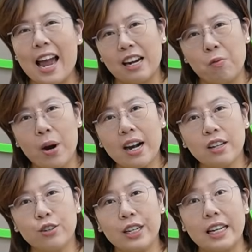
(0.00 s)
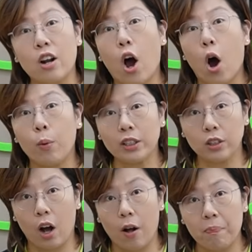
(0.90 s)
Anywhere you need
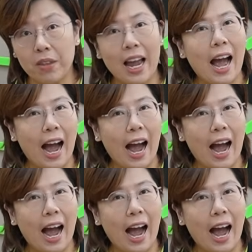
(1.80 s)
always-on,